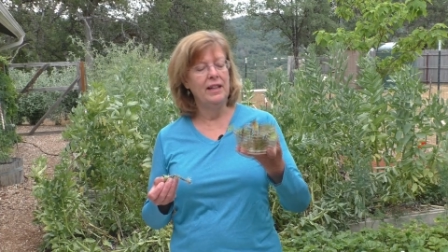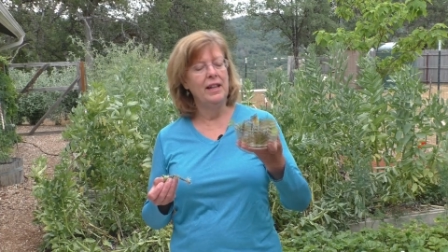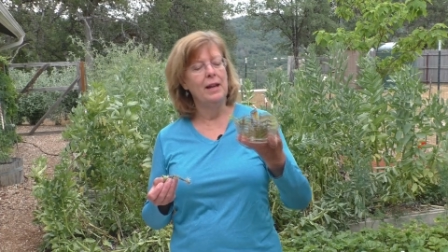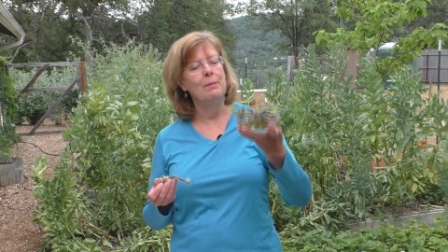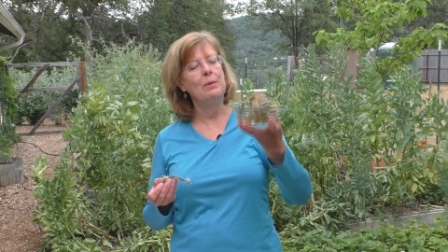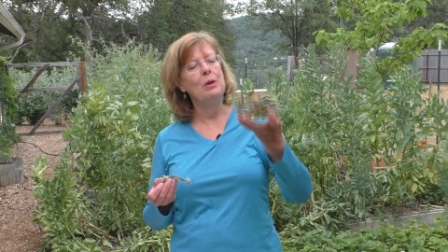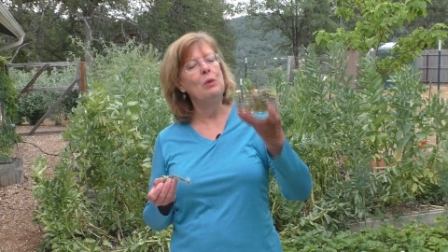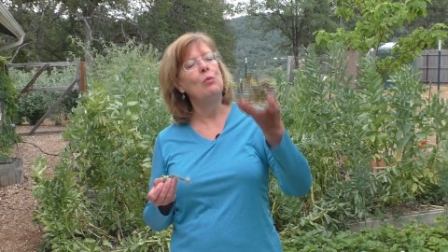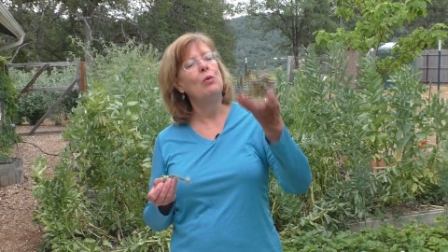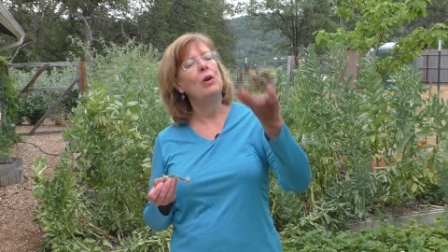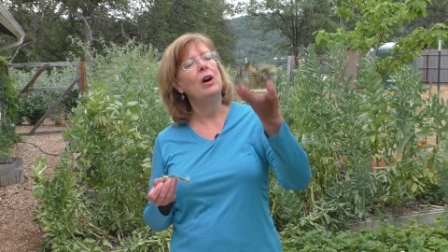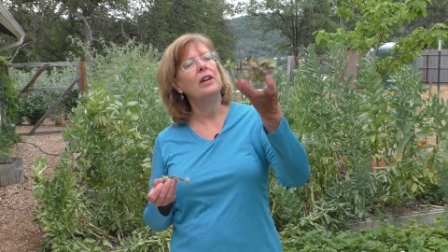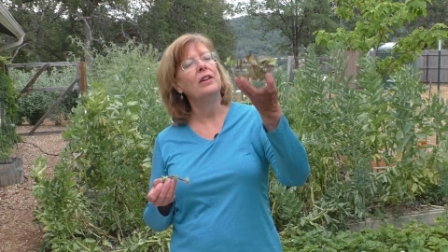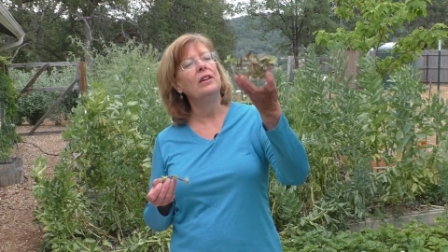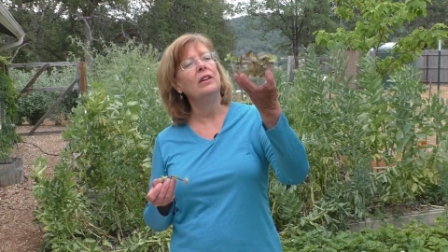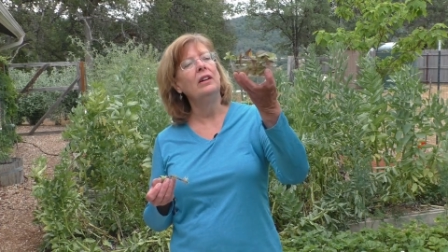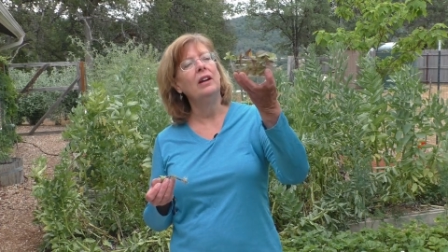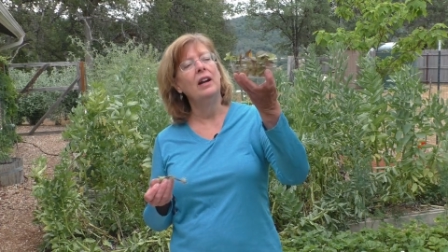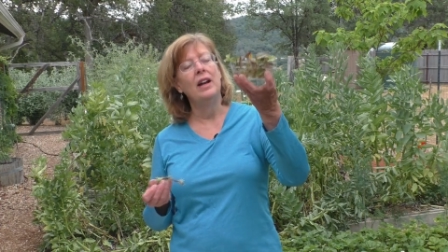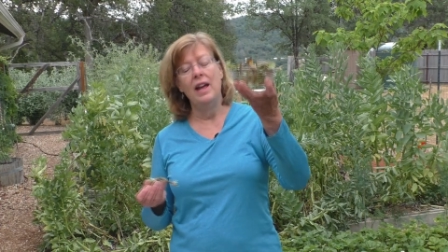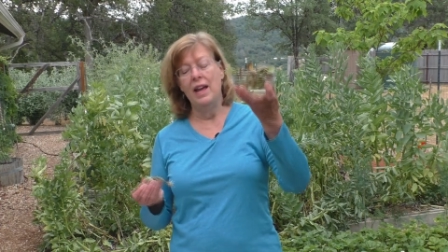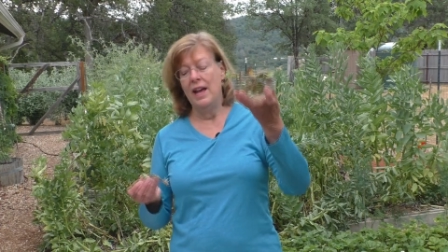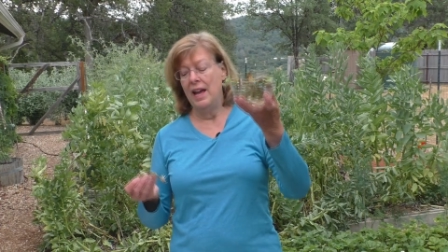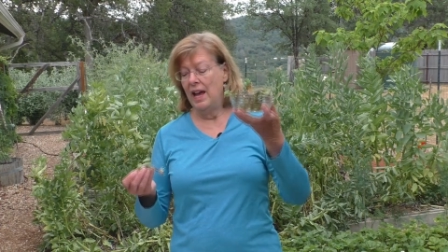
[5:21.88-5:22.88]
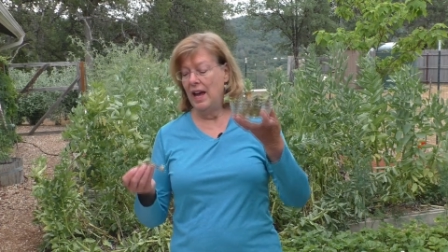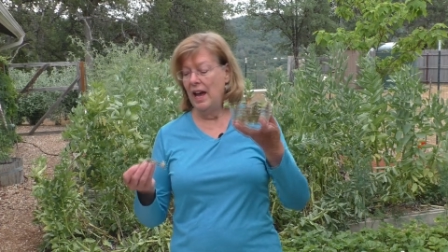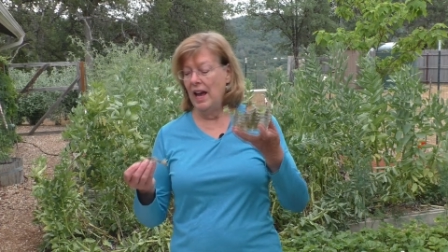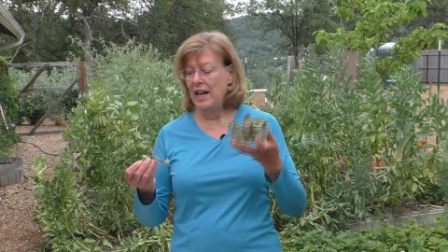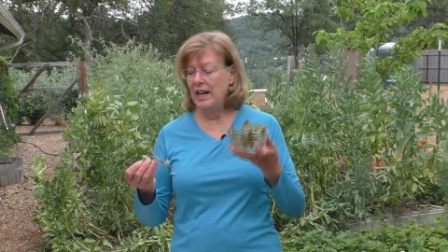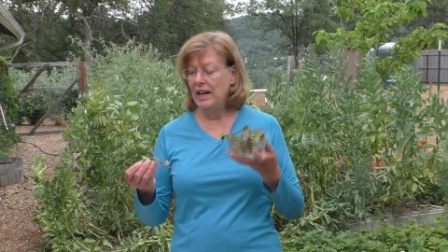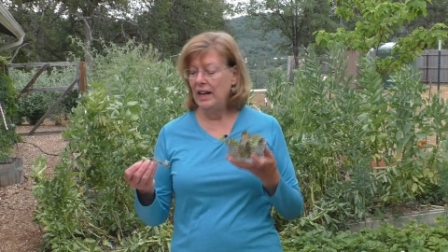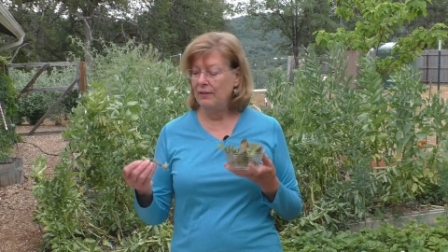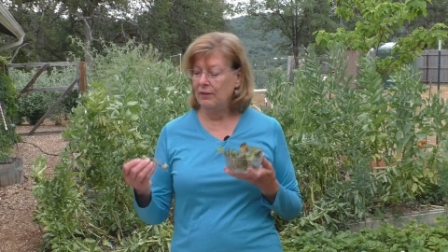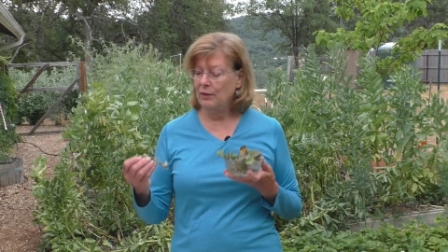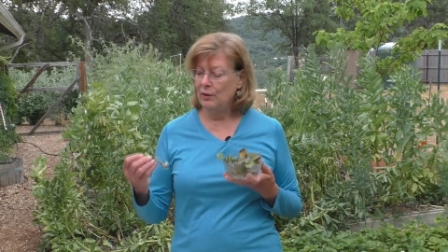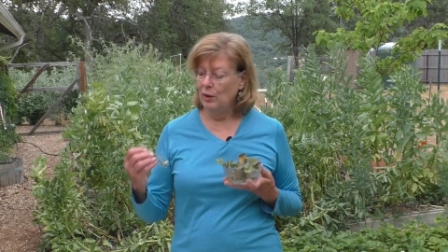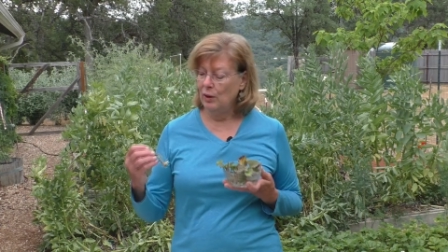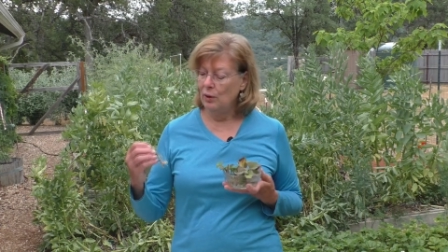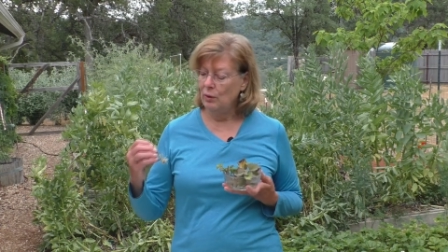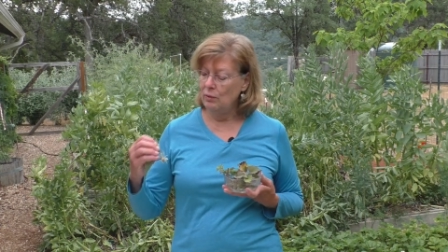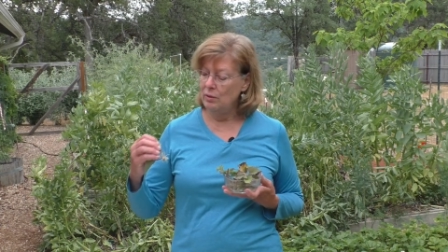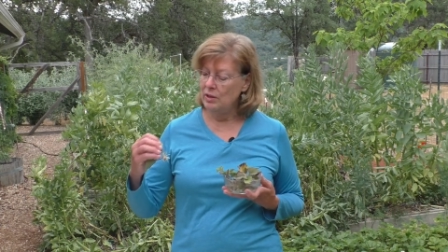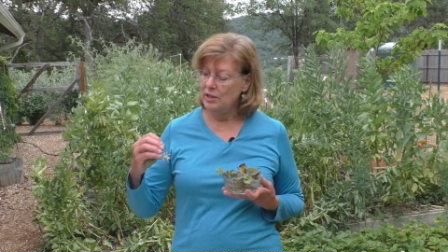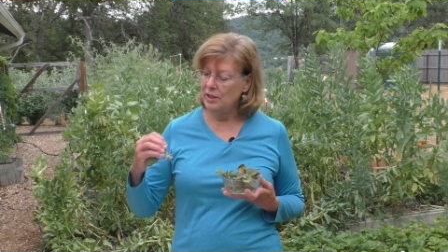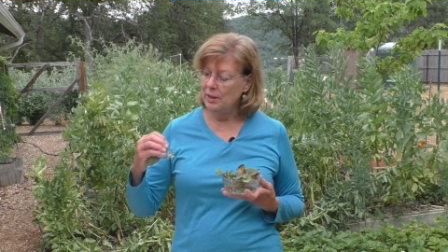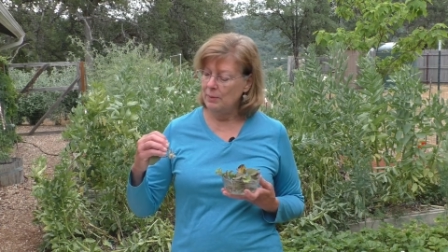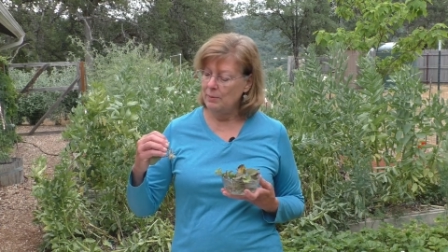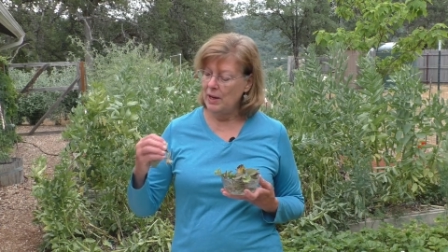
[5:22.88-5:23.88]
them in water, and I've
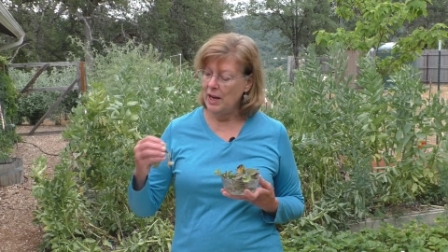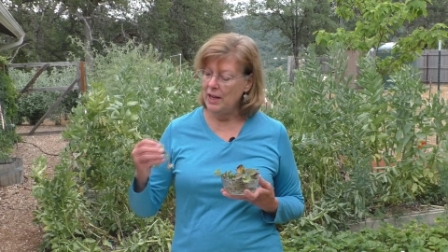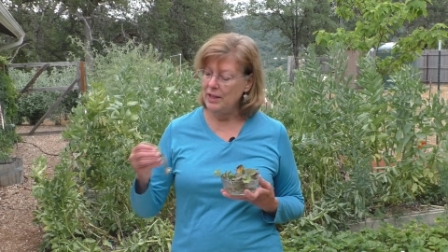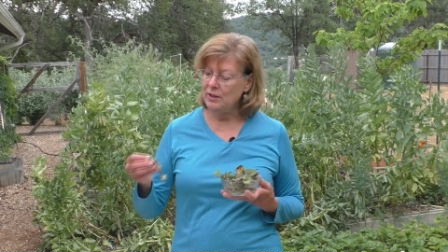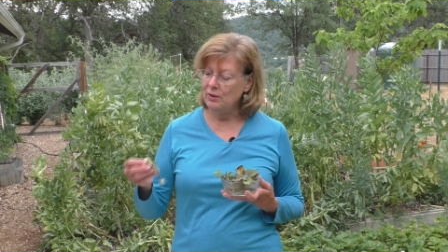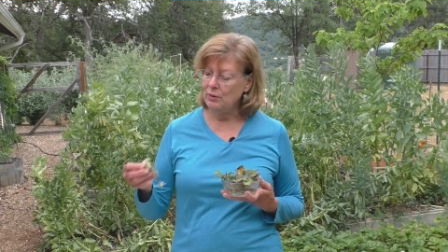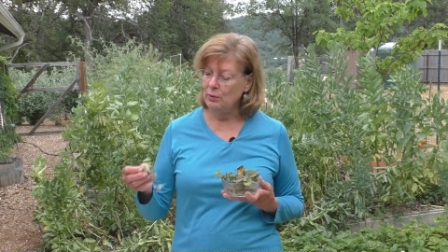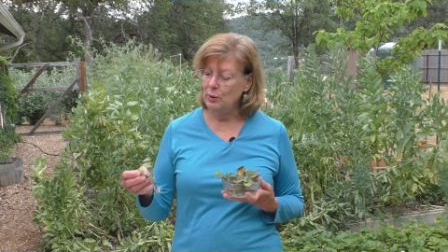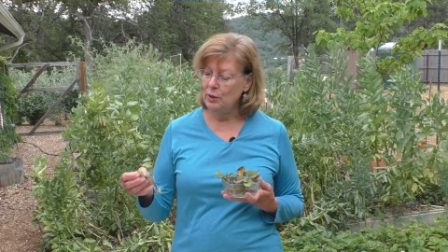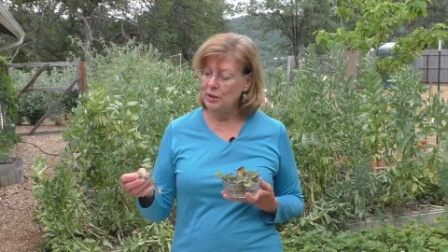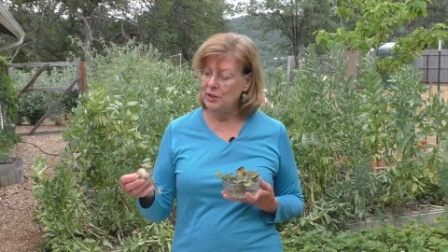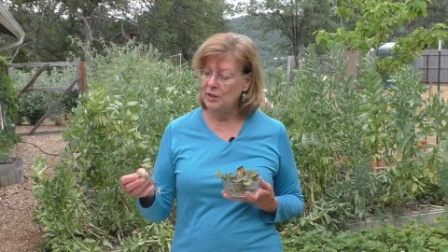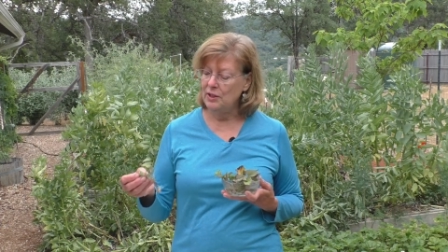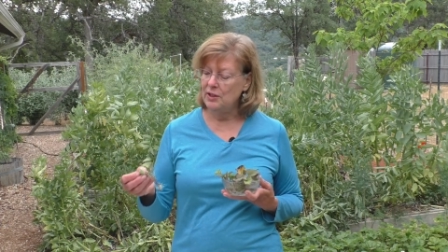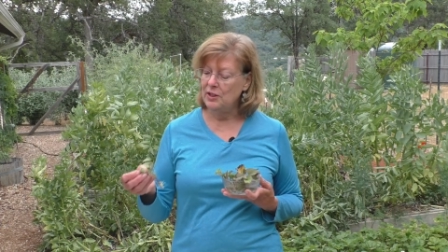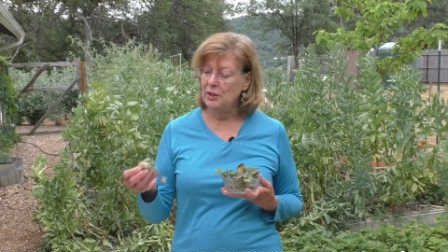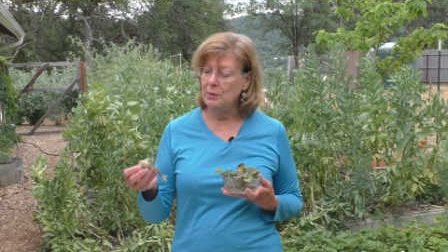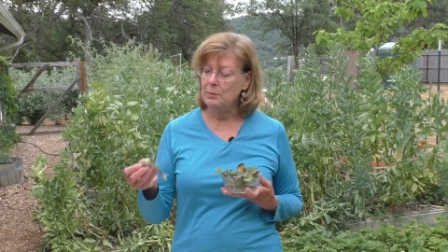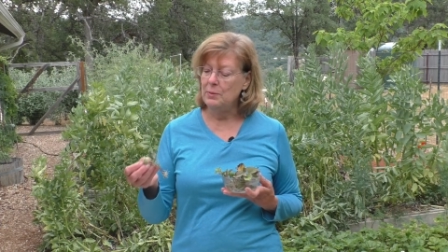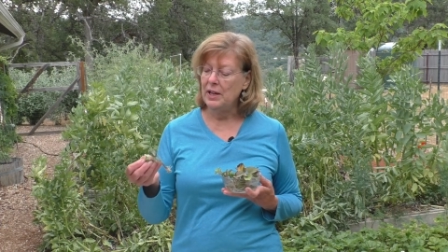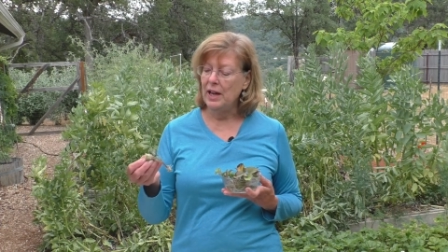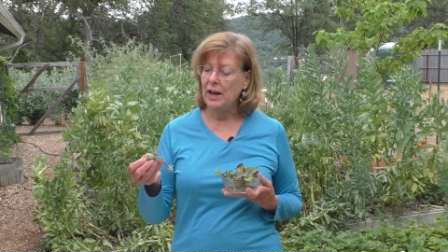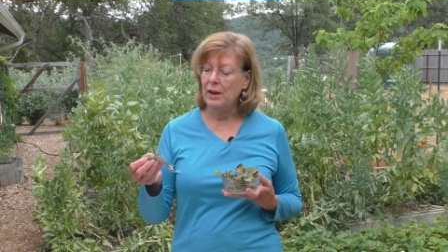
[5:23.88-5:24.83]
grown some nice root systems